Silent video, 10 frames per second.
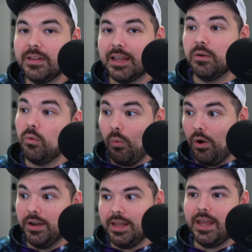like
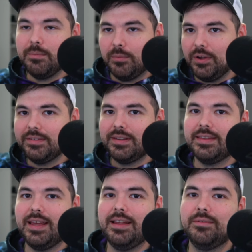one game runs at
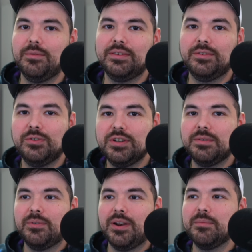that resolution
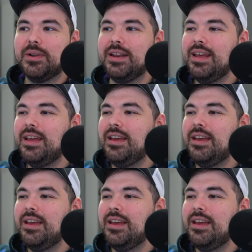and frame rate,